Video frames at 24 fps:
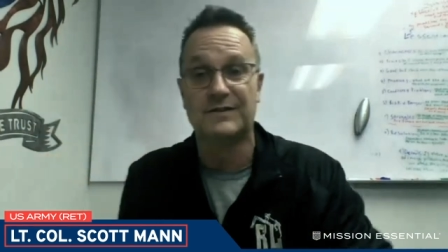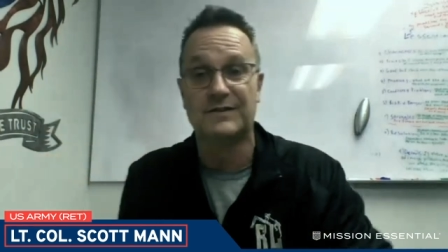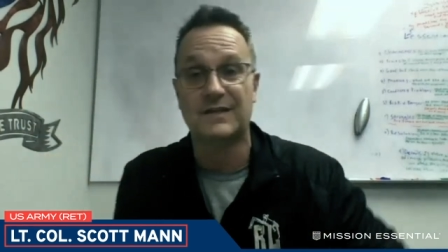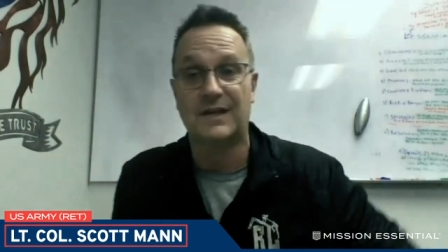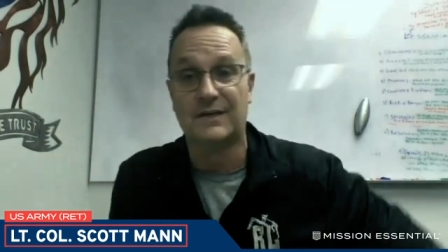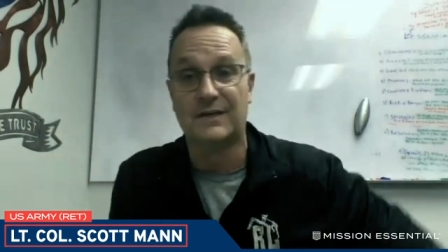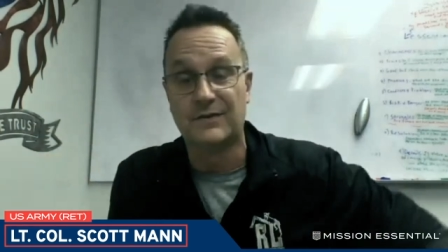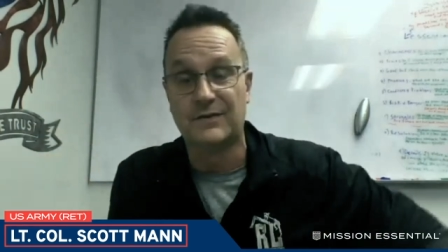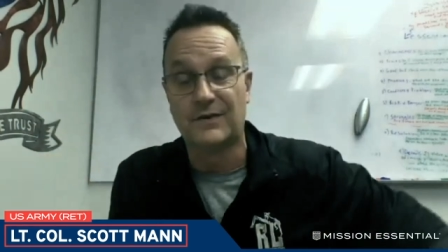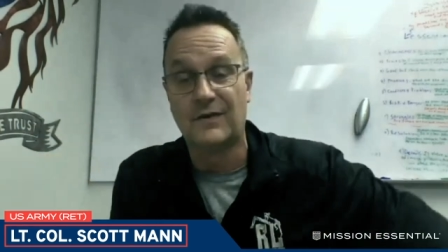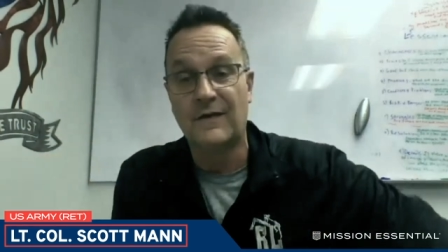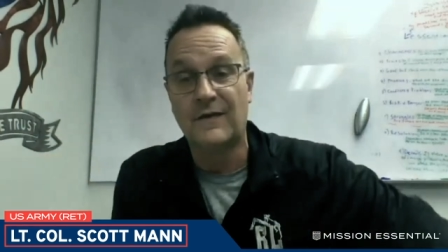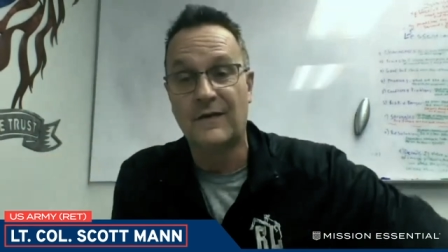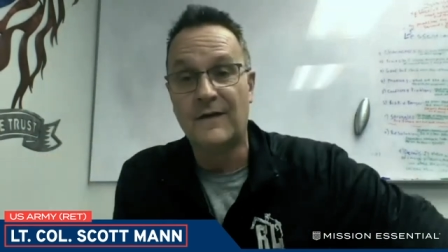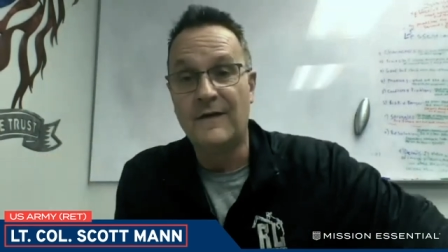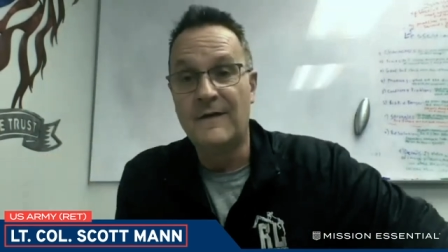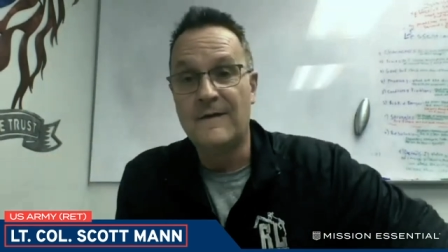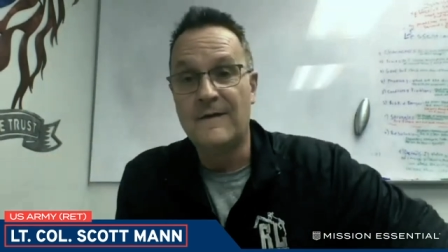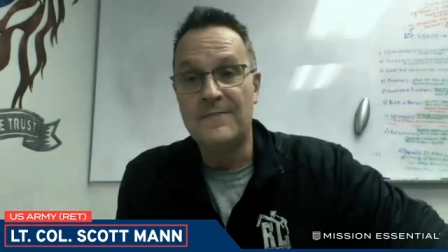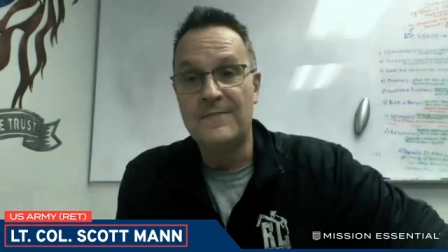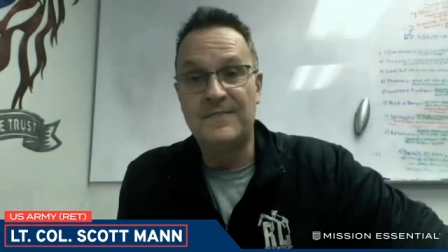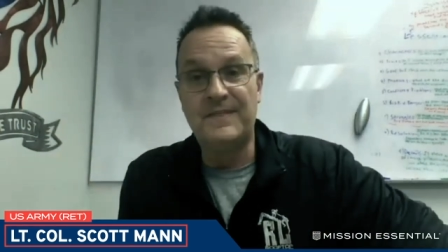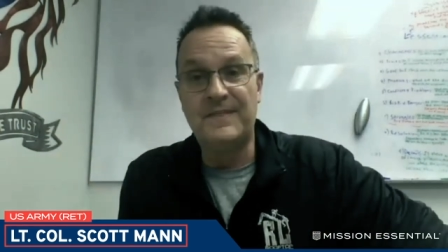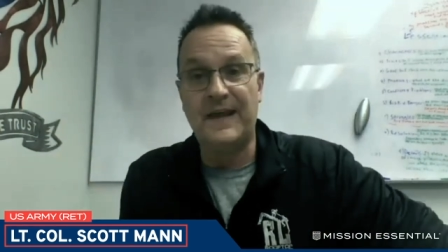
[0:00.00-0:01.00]
sector
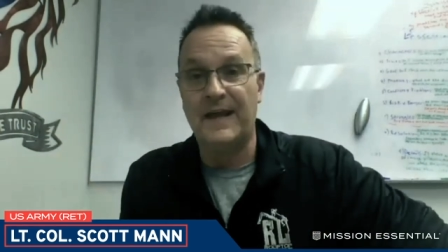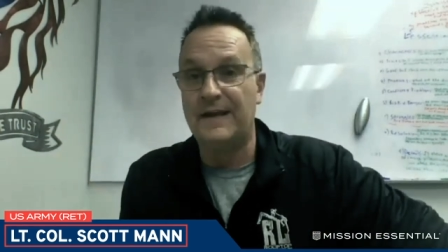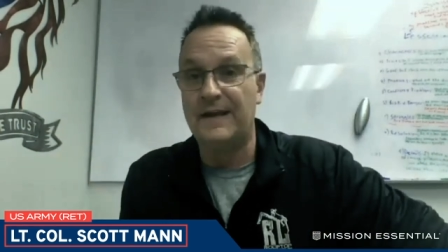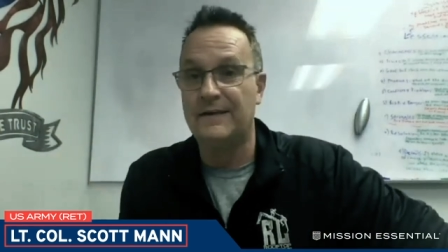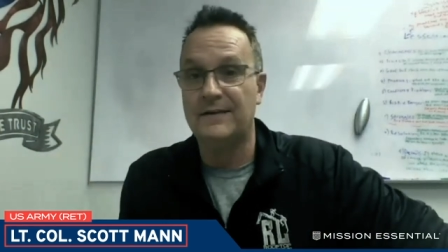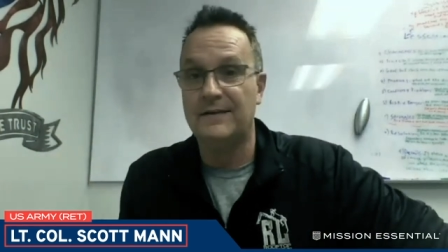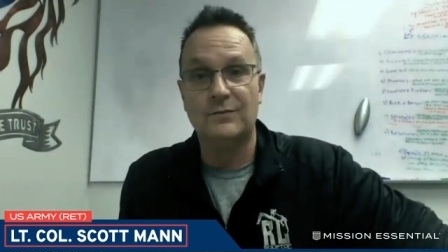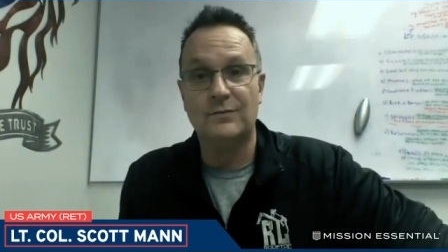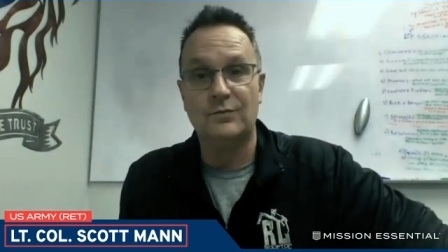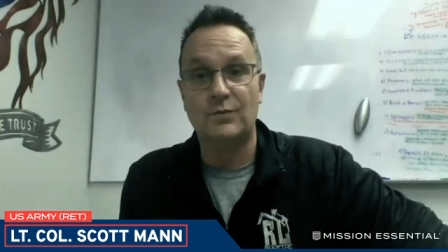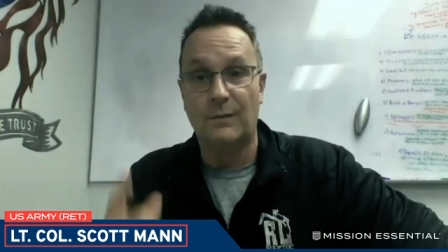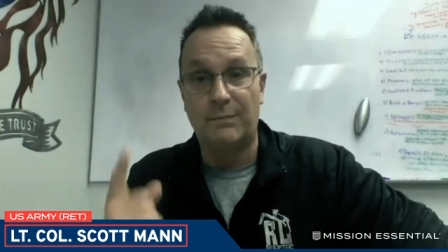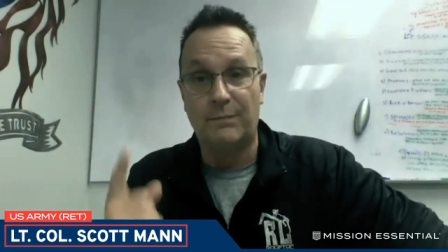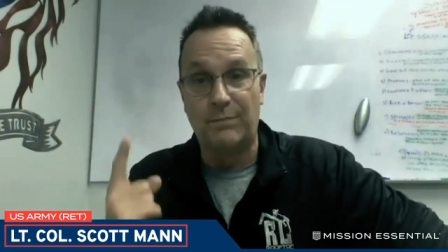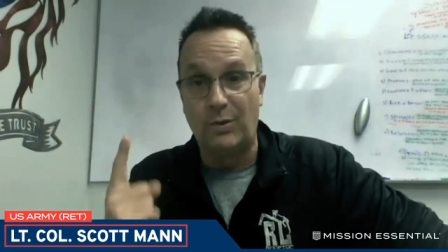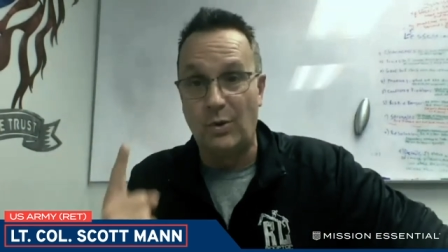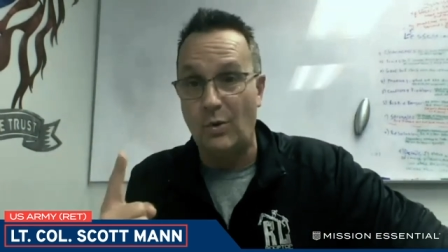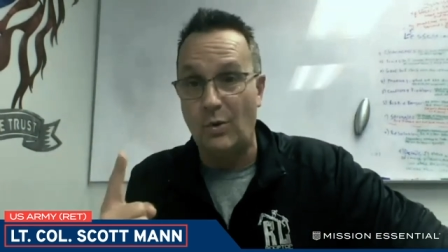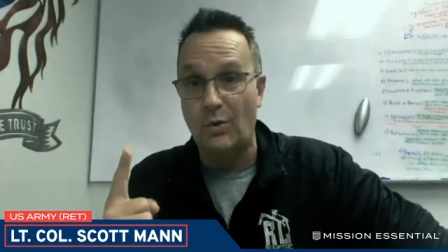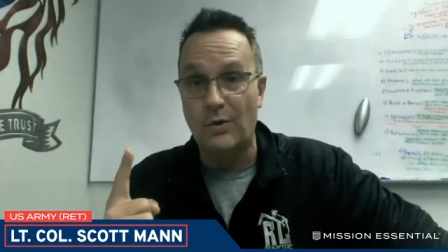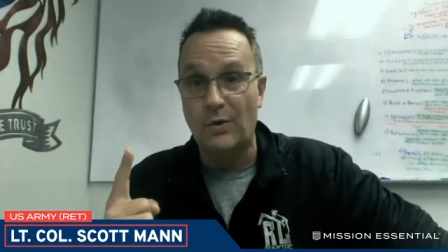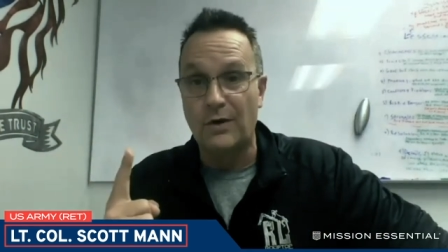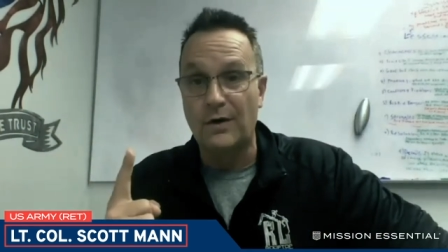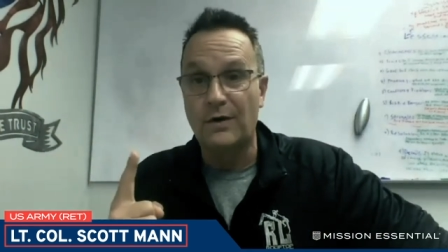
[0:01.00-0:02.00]
that
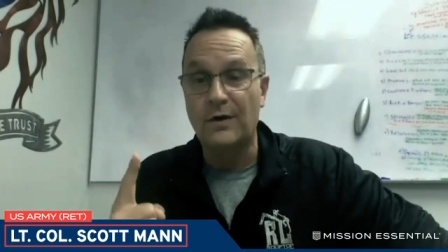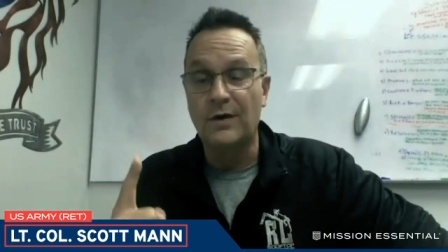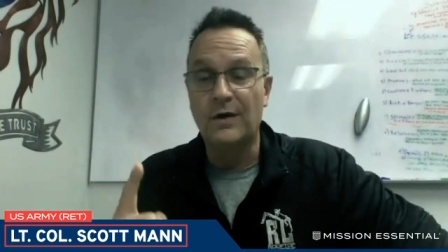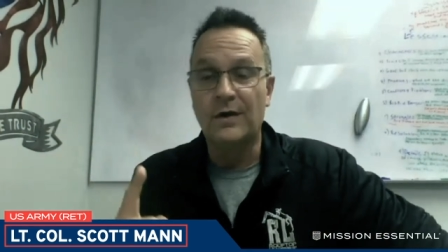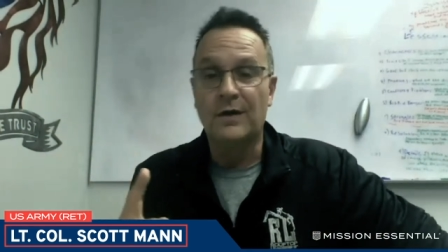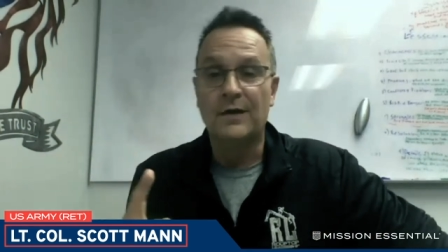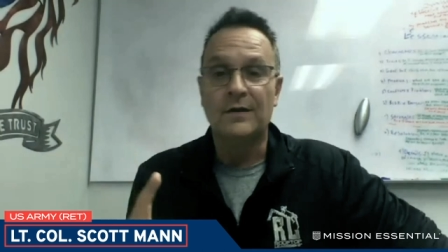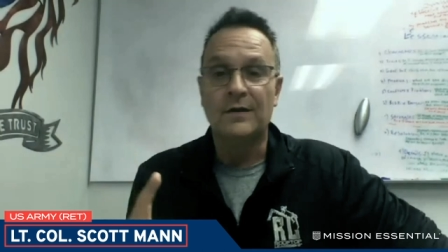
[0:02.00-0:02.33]
rapport